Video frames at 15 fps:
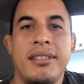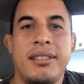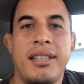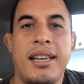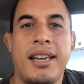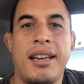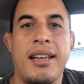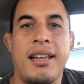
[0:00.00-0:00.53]

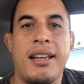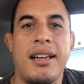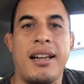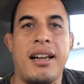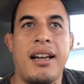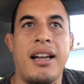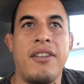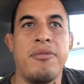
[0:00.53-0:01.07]
that
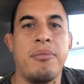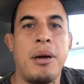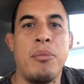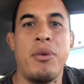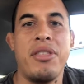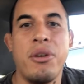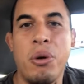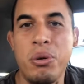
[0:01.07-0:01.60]
I'm
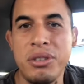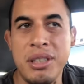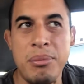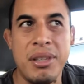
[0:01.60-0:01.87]
withholding,